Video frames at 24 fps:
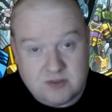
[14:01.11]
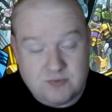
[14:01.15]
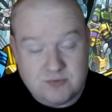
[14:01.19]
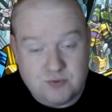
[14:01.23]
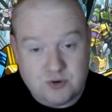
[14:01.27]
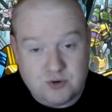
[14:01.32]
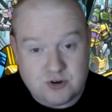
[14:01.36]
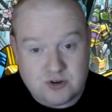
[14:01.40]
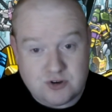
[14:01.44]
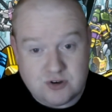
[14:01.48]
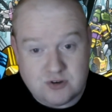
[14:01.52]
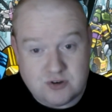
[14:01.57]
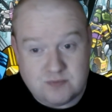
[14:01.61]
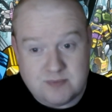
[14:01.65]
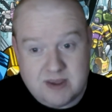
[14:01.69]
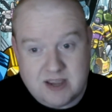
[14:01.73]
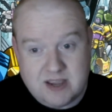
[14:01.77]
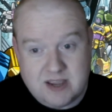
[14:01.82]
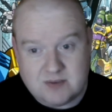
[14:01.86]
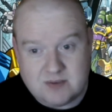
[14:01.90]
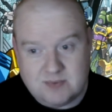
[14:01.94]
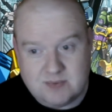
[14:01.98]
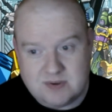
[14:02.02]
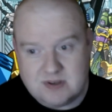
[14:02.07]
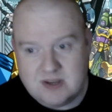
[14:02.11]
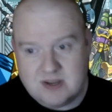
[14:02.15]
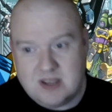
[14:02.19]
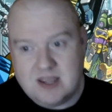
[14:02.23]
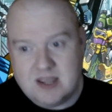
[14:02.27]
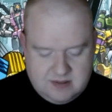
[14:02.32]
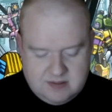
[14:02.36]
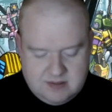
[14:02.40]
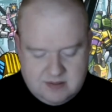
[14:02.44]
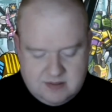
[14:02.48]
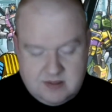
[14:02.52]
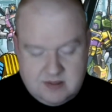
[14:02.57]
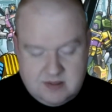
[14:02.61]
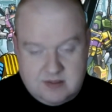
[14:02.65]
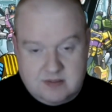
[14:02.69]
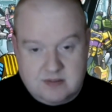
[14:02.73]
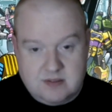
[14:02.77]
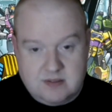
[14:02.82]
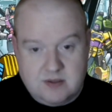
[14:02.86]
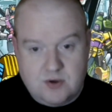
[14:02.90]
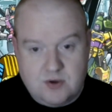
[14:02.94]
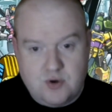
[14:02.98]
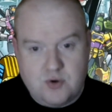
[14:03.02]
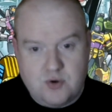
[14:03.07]
Fortress Maximus.
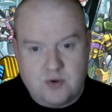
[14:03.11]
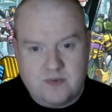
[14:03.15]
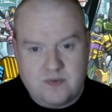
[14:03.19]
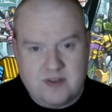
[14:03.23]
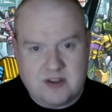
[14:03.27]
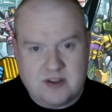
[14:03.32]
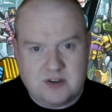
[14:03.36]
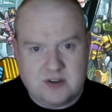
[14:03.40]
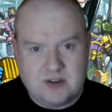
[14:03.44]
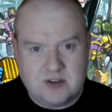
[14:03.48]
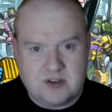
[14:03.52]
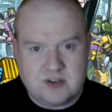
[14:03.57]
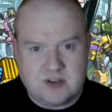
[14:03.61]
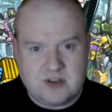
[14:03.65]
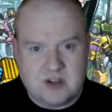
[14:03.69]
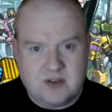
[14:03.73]
They all eventually